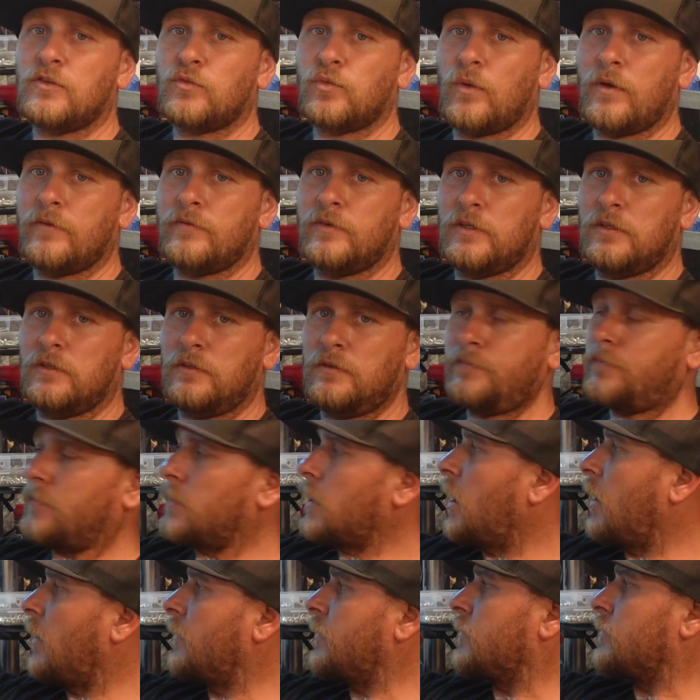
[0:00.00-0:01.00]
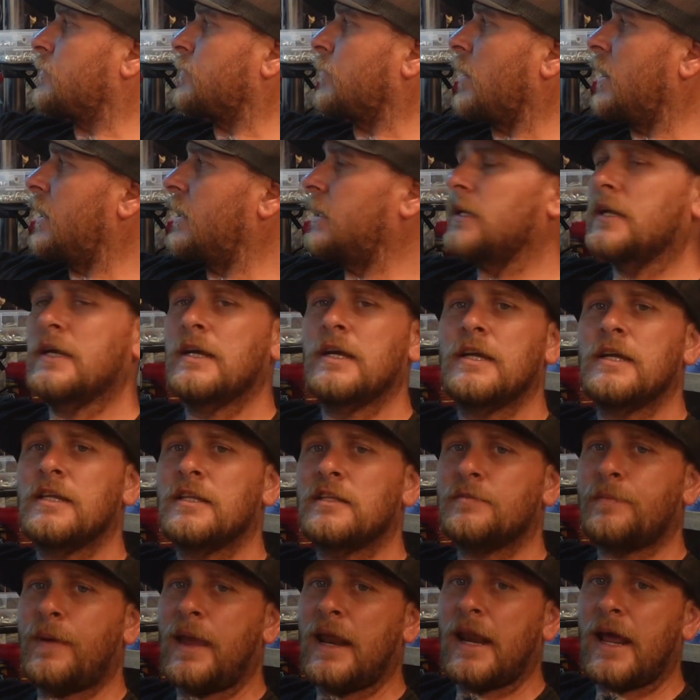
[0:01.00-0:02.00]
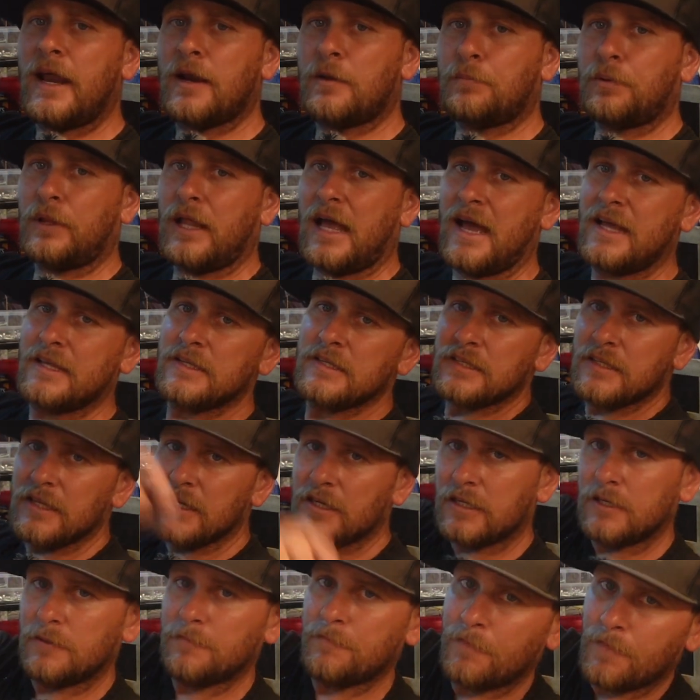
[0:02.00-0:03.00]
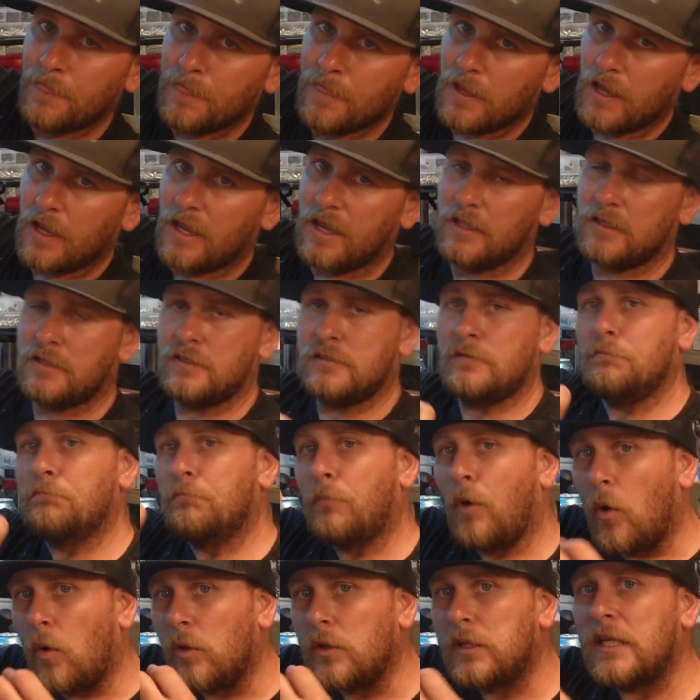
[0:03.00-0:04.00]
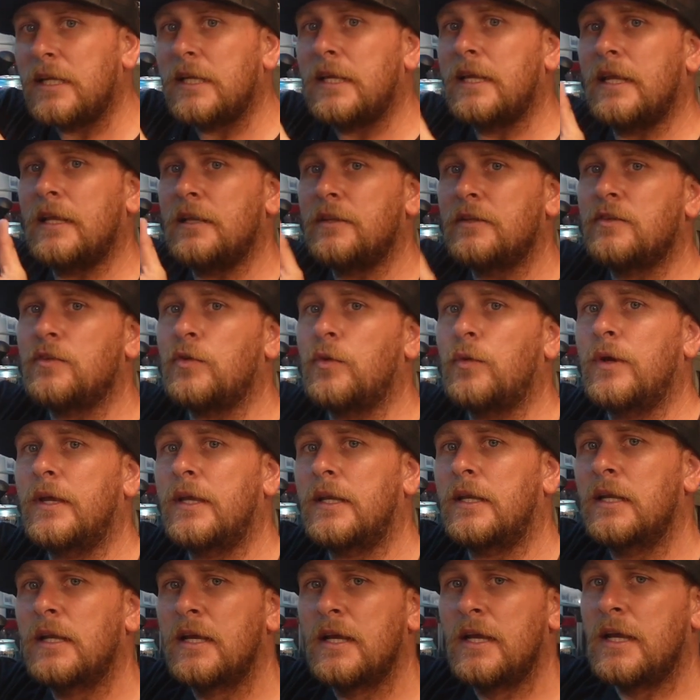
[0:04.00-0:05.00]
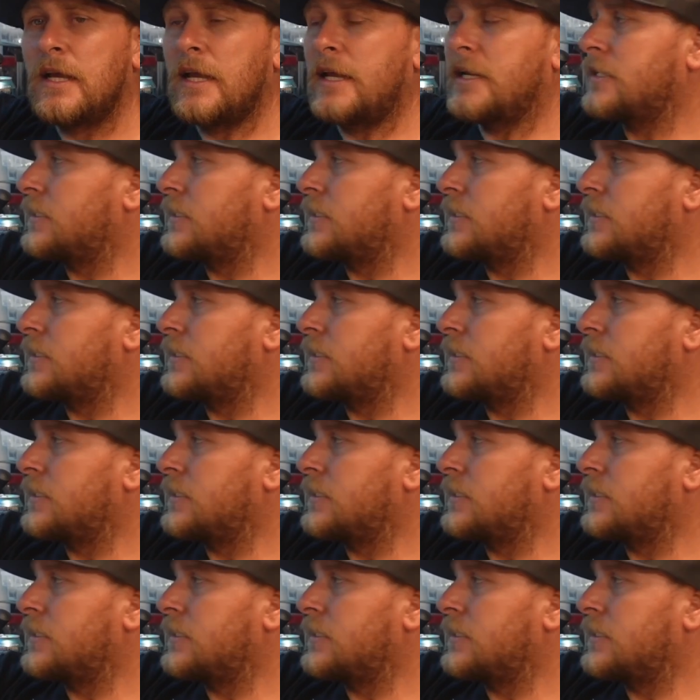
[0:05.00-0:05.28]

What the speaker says: swivel on the front. It's made out of plastic. It's molded into it. It